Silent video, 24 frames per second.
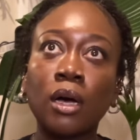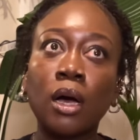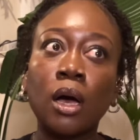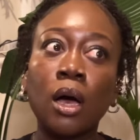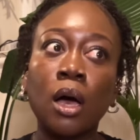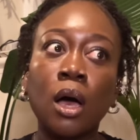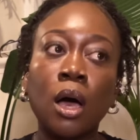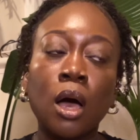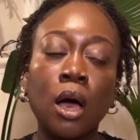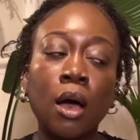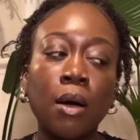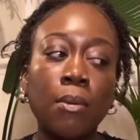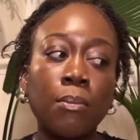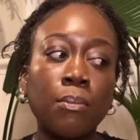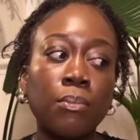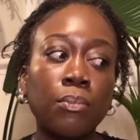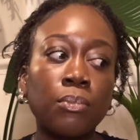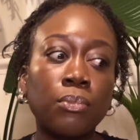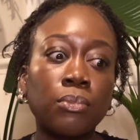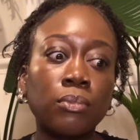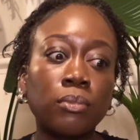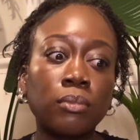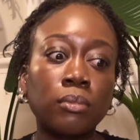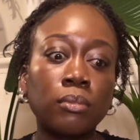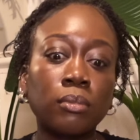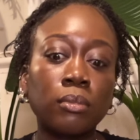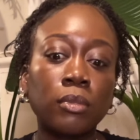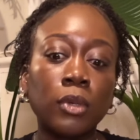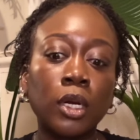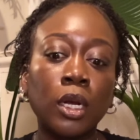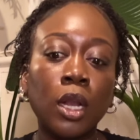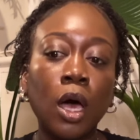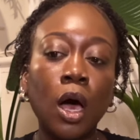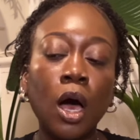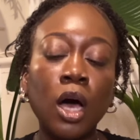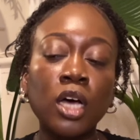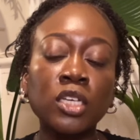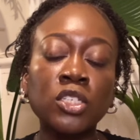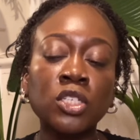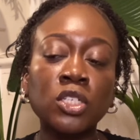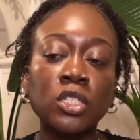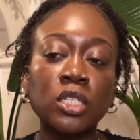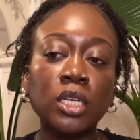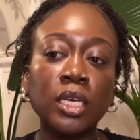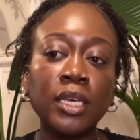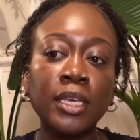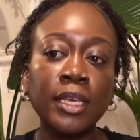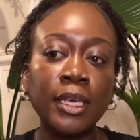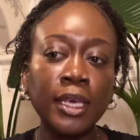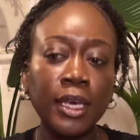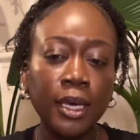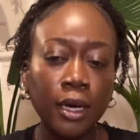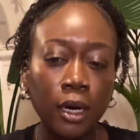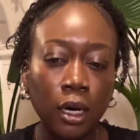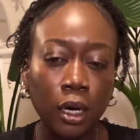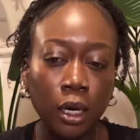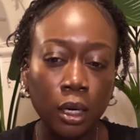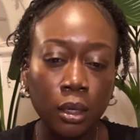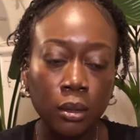um, last year